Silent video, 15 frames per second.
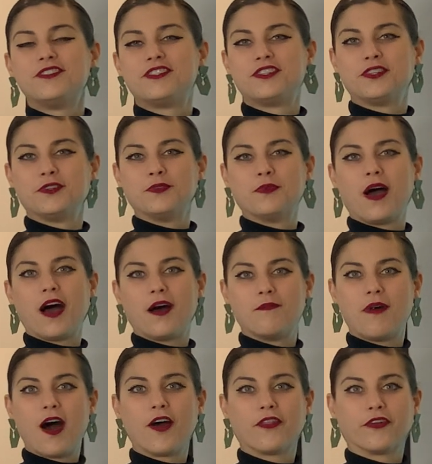to um,
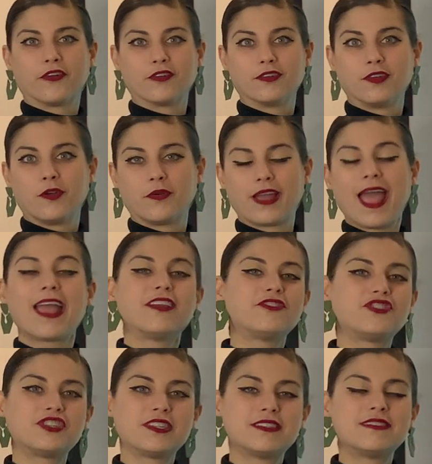other
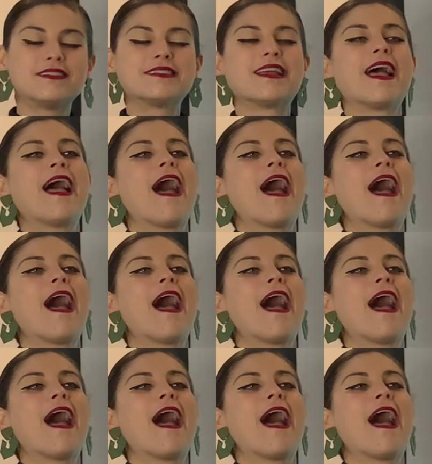locations,